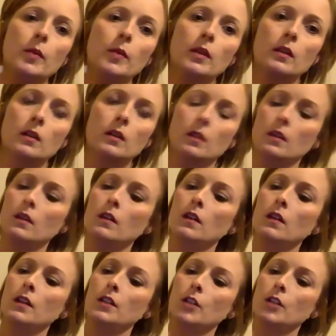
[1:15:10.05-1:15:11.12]

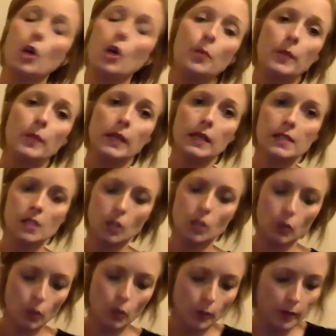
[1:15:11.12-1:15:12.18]
and your opening
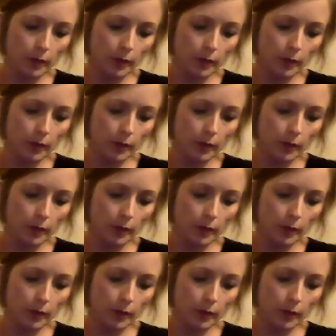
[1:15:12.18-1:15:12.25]
tube.